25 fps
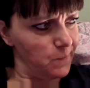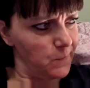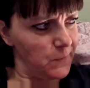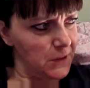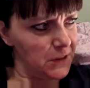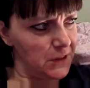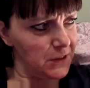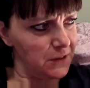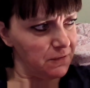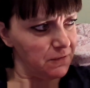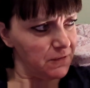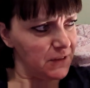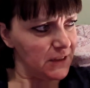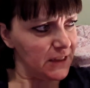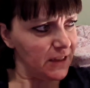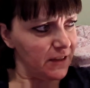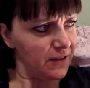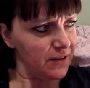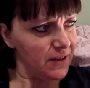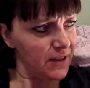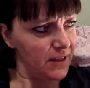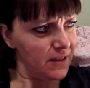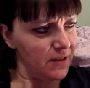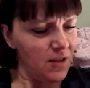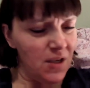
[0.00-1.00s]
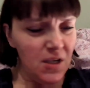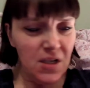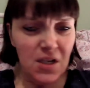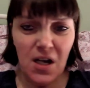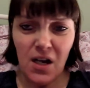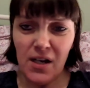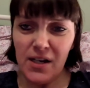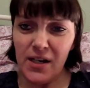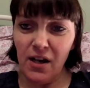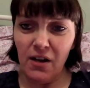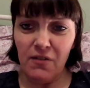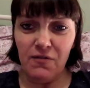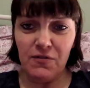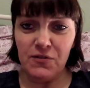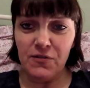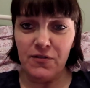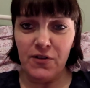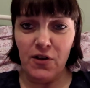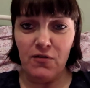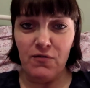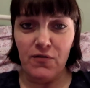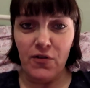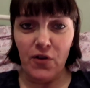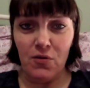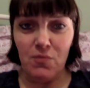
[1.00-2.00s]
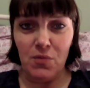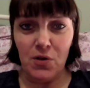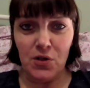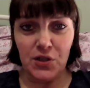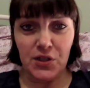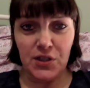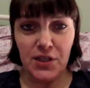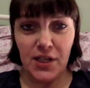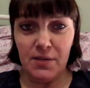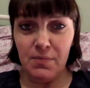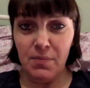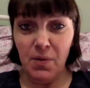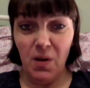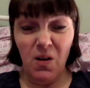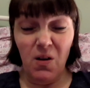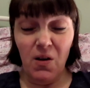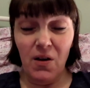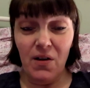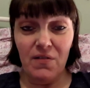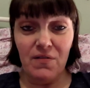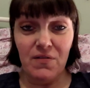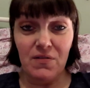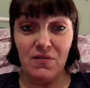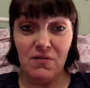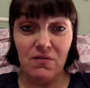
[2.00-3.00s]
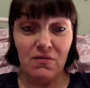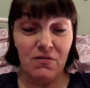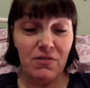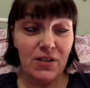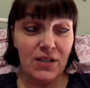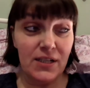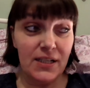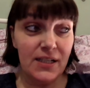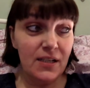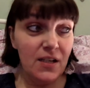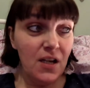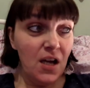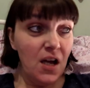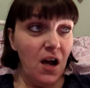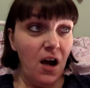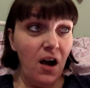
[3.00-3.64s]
I don't think I did. Yeah, I haven't filmed very much today, but I haven't really...